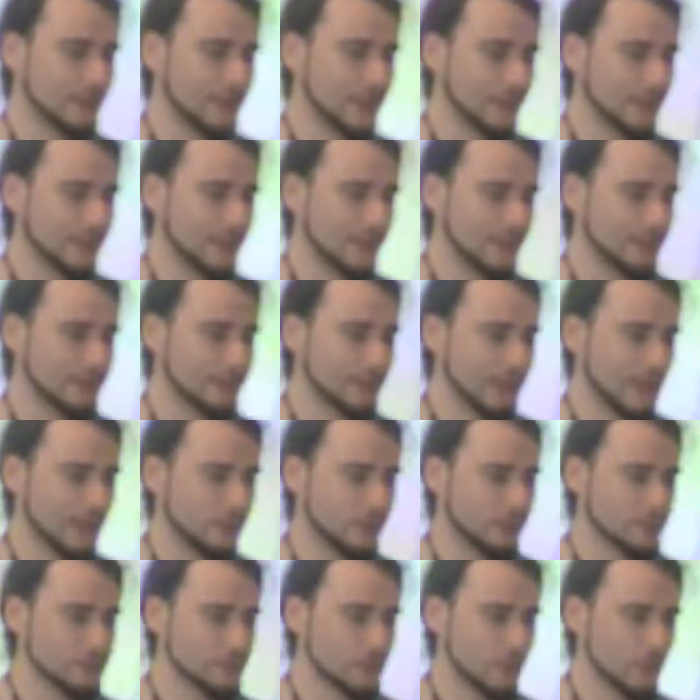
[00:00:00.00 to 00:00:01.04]
And I
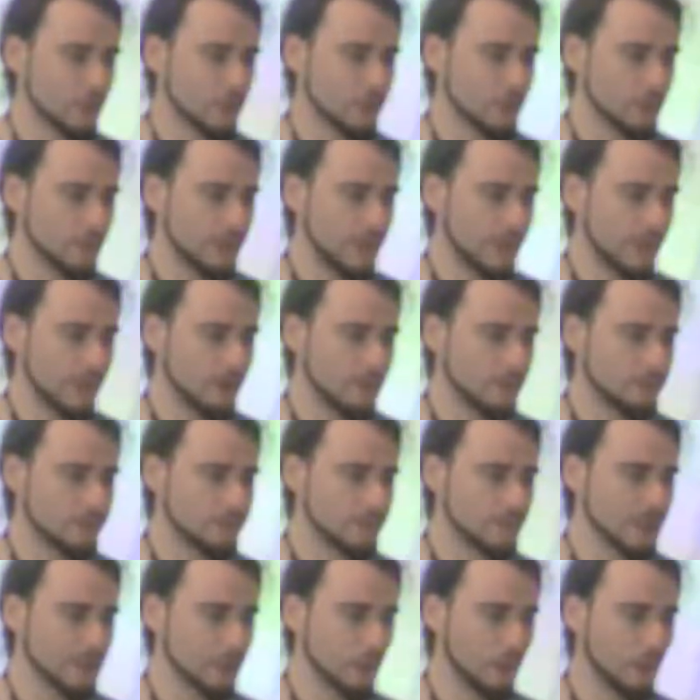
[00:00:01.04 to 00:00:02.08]
will show you now
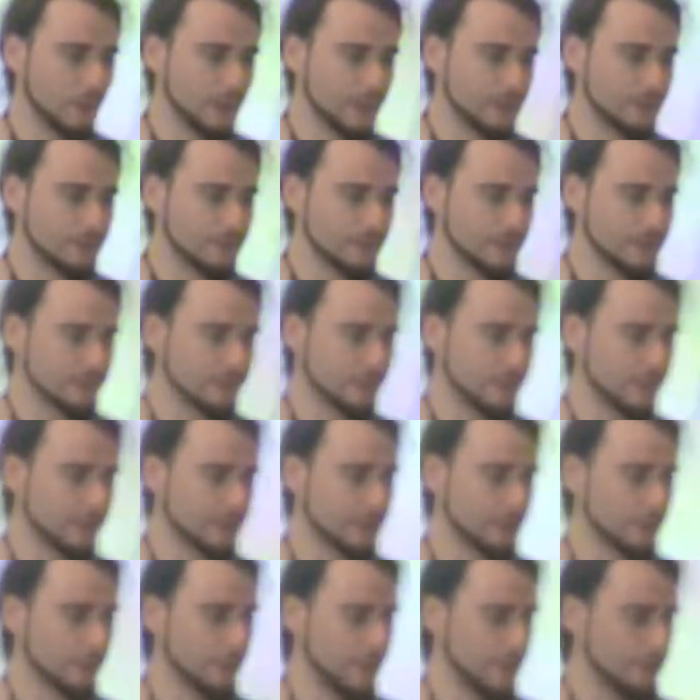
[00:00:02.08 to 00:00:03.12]
the login feature
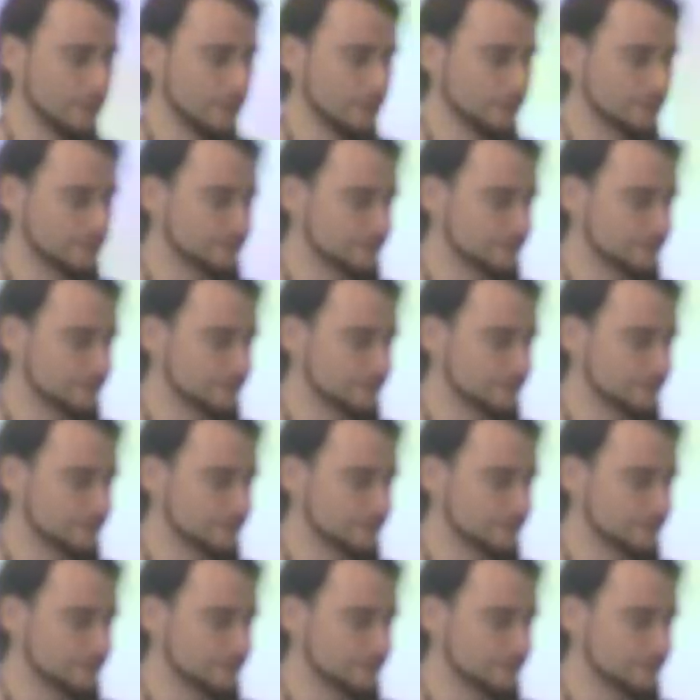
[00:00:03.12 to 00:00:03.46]
on the web.